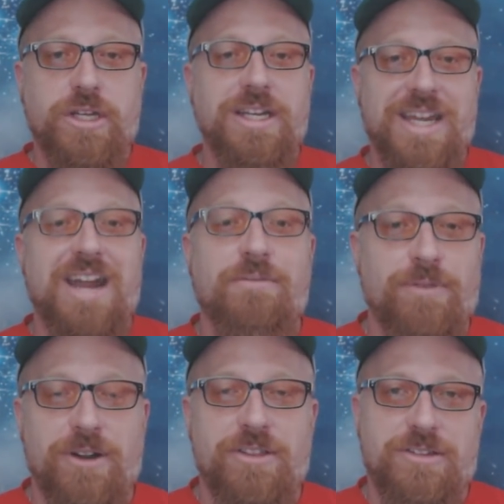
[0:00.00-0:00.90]
can get in
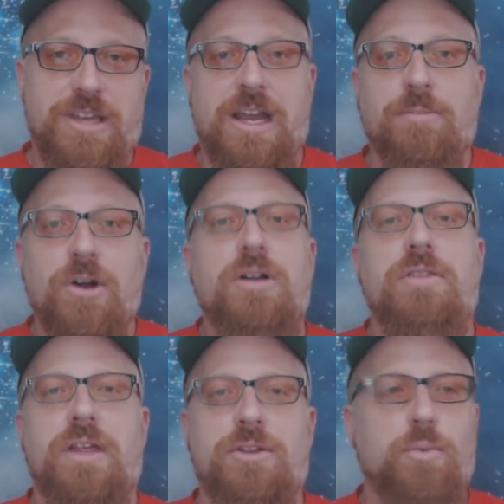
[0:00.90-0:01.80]
front of this
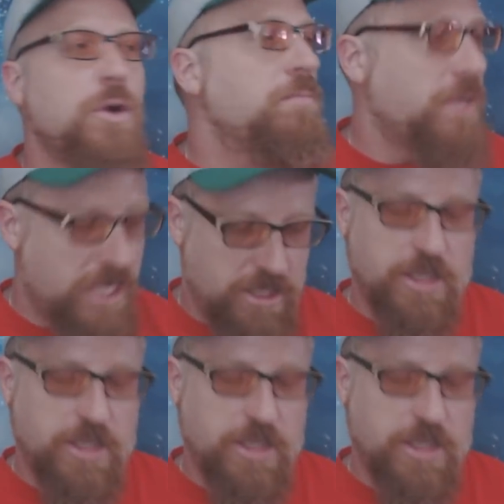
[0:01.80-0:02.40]
camera that there wouldn't be